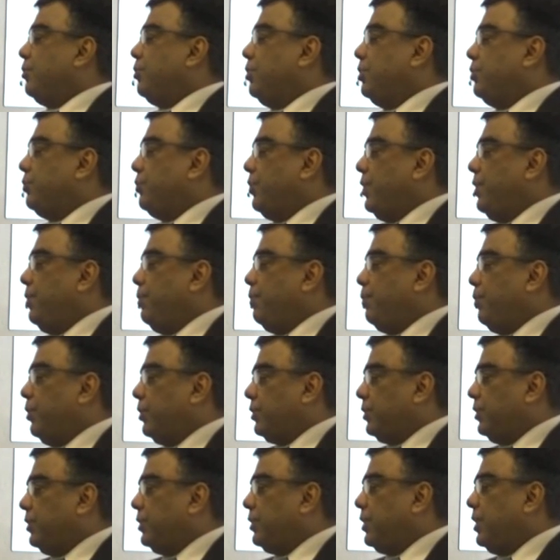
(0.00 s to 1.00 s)
So it's very
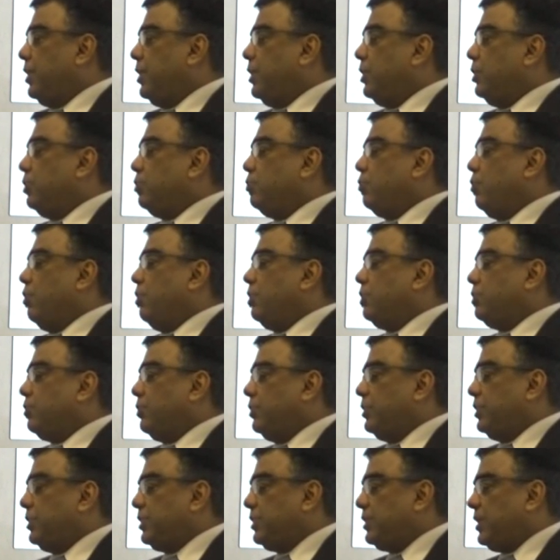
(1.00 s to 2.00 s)
important to
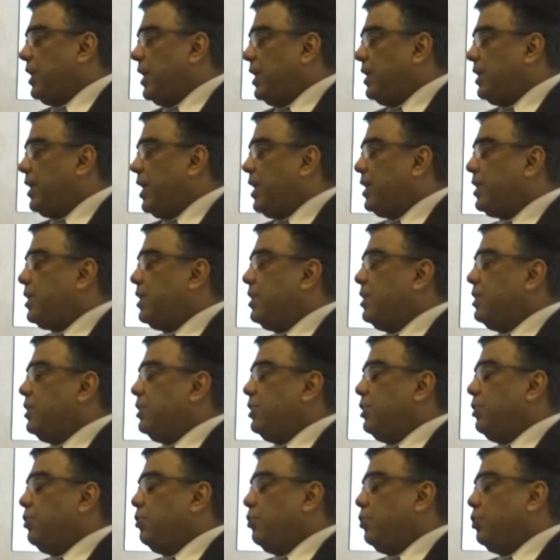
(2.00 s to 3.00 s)
also understand that
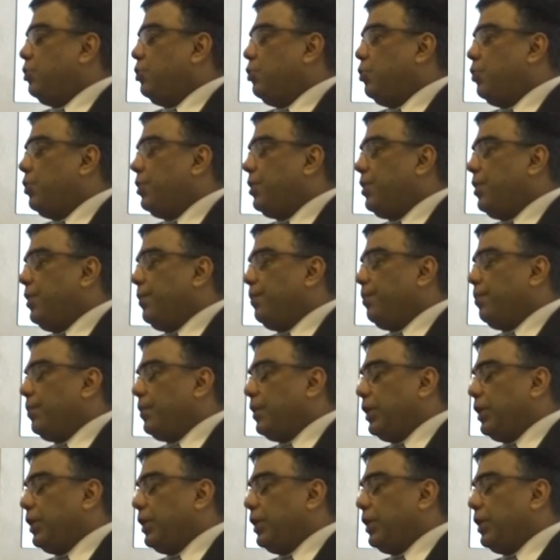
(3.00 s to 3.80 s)
your